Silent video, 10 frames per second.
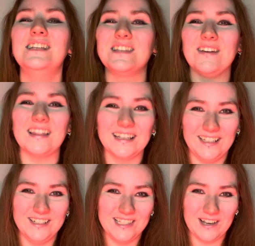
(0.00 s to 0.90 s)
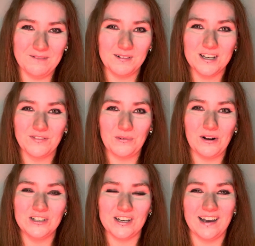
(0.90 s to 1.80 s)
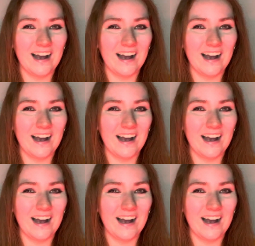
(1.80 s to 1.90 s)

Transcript: So thank you so much for watching.